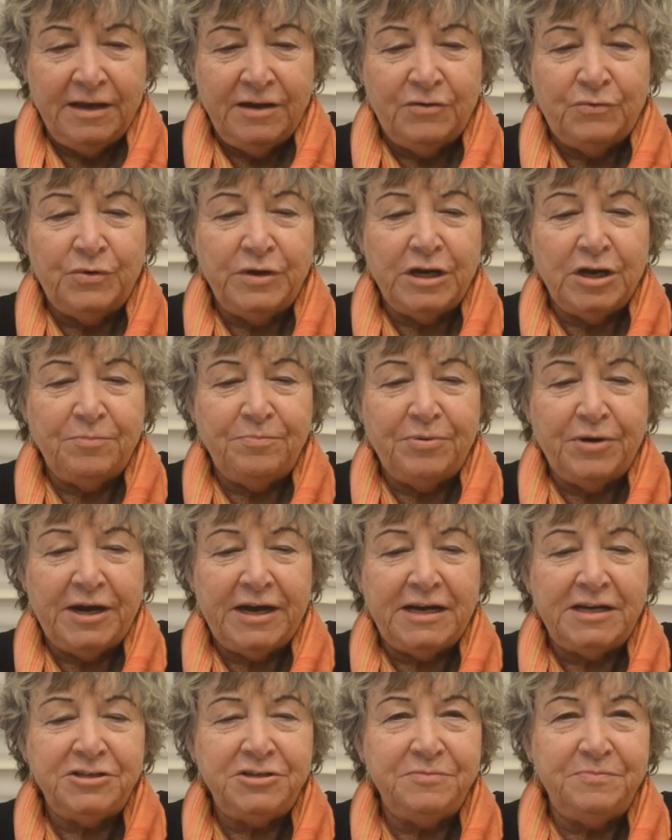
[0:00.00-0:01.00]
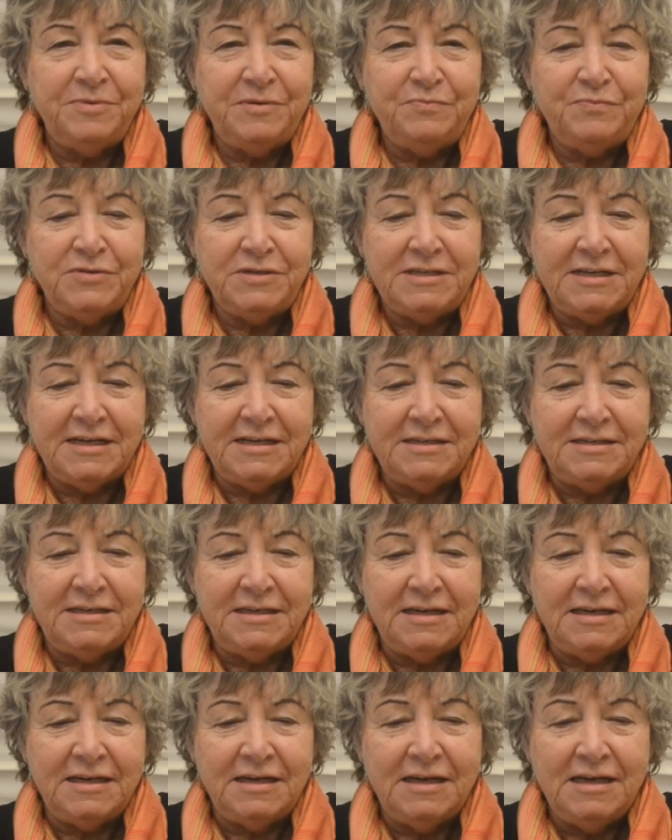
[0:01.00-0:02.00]
We are proud to be
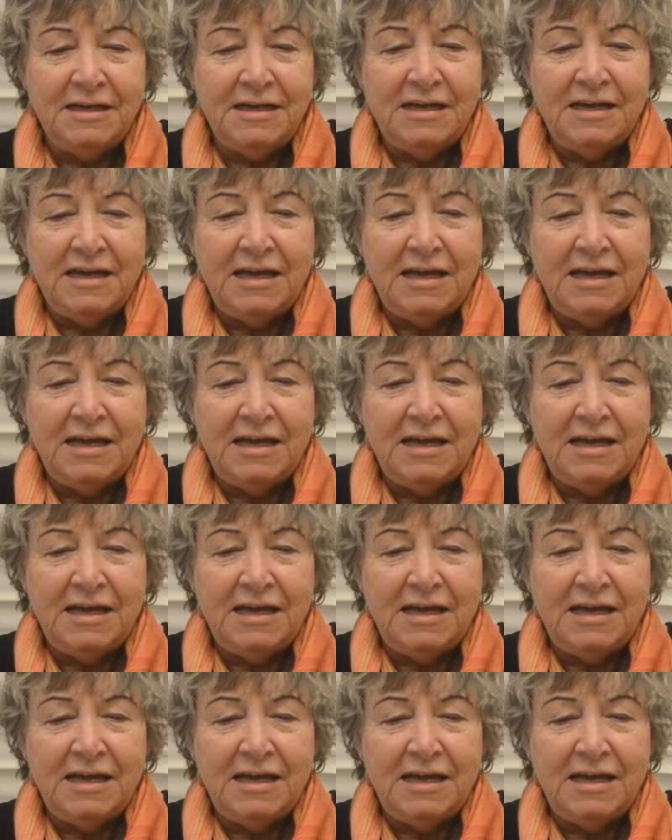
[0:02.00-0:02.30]
presenting